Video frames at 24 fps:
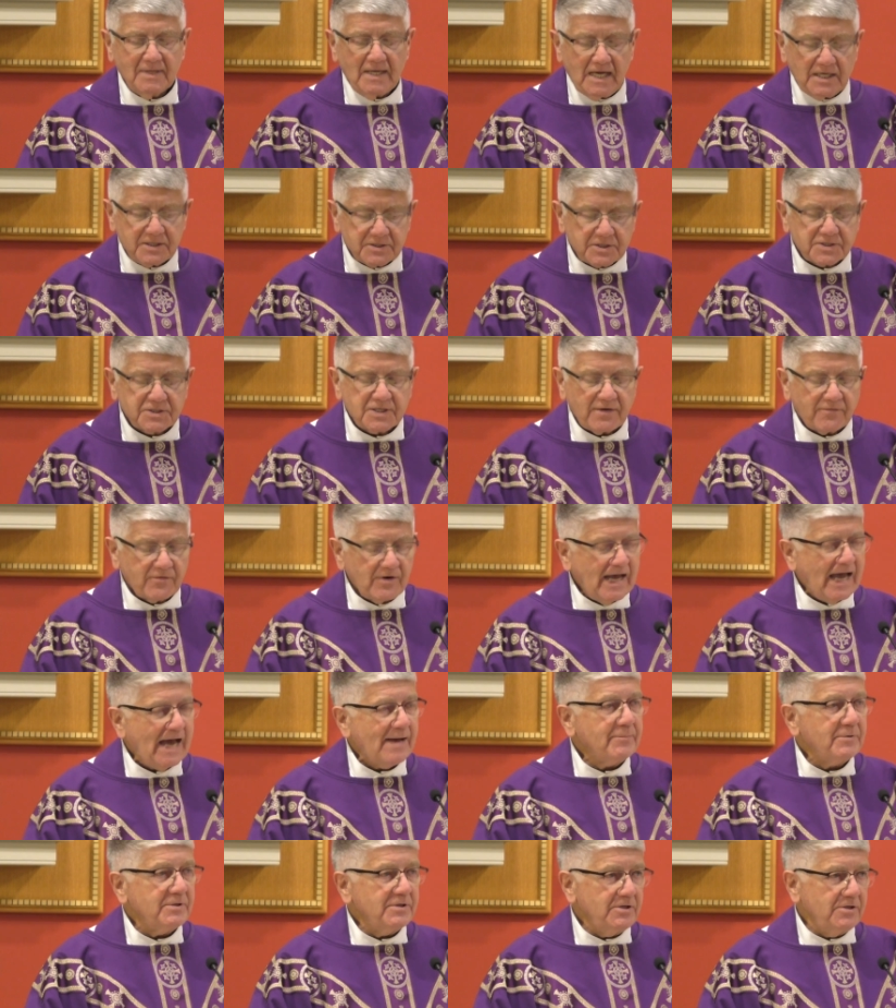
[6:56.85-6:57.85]
Has this ever
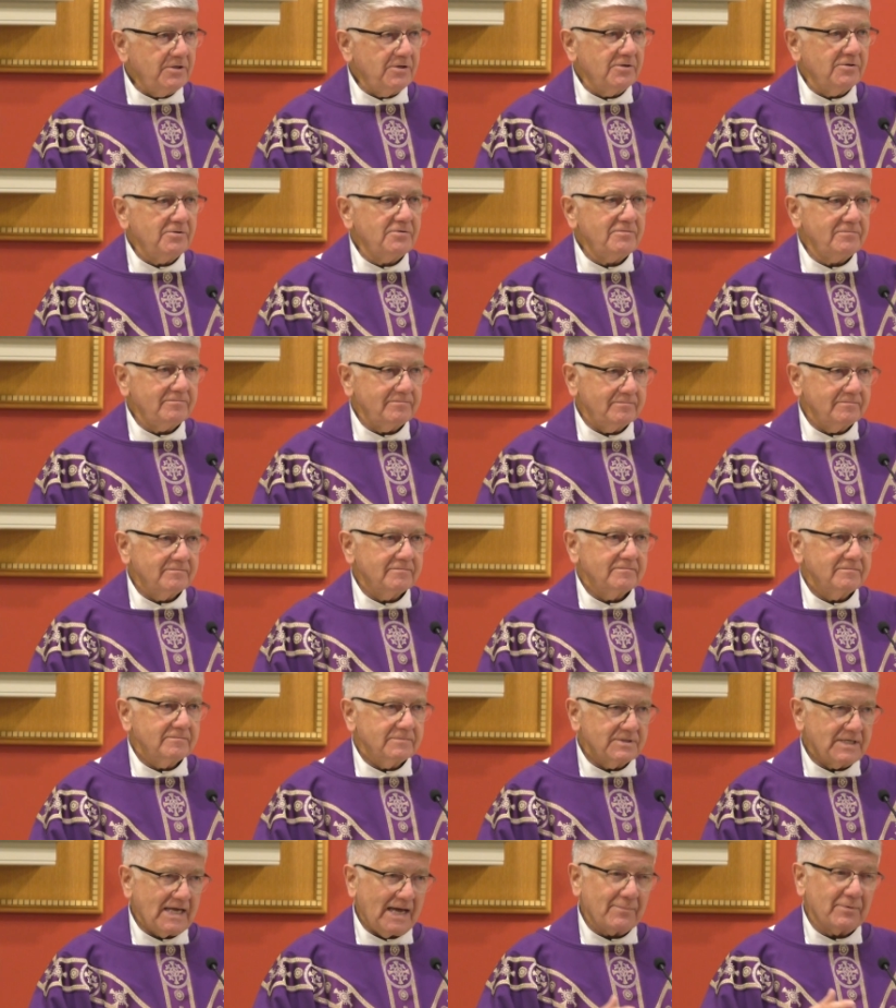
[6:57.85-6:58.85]
happened to you?
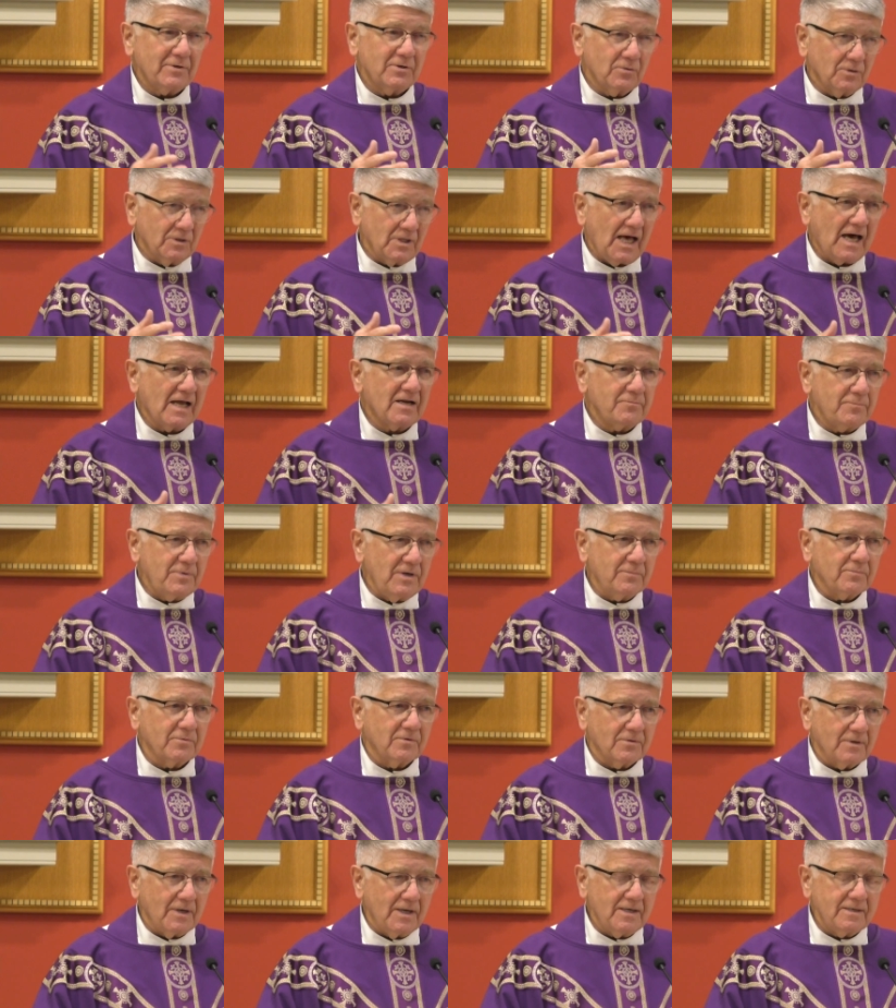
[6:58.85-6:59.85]
It's happened to a lot of
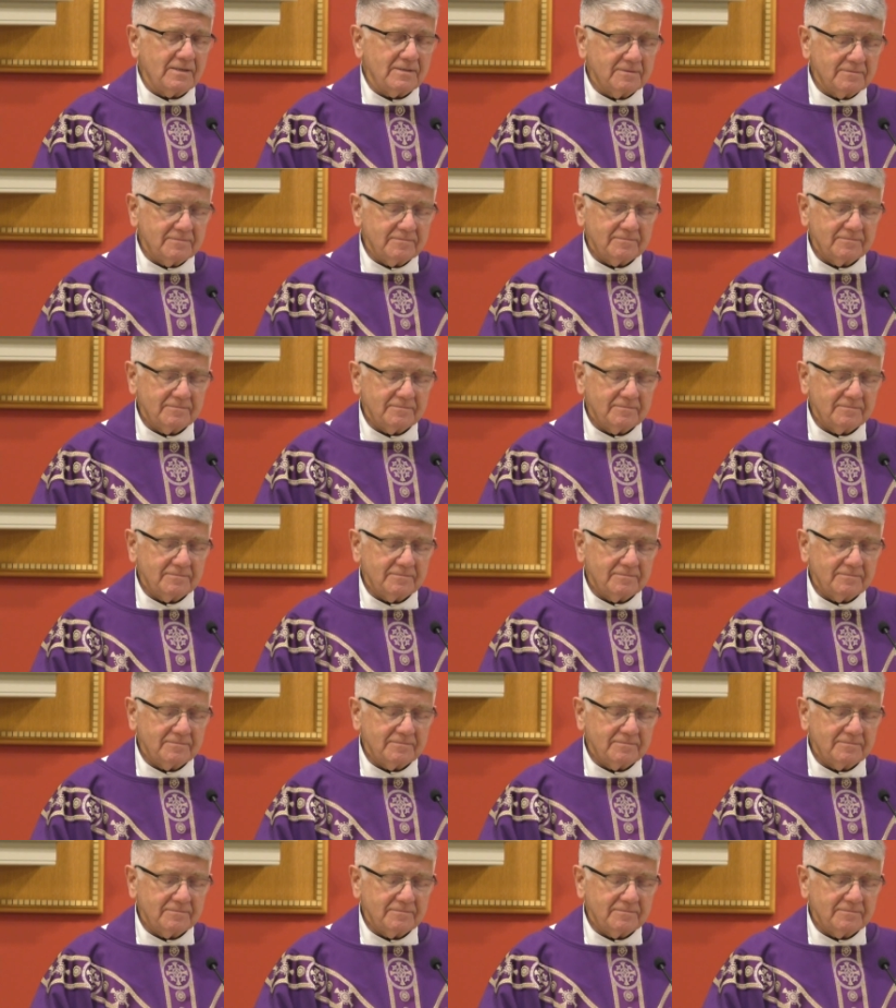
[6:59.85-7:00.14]
people, right?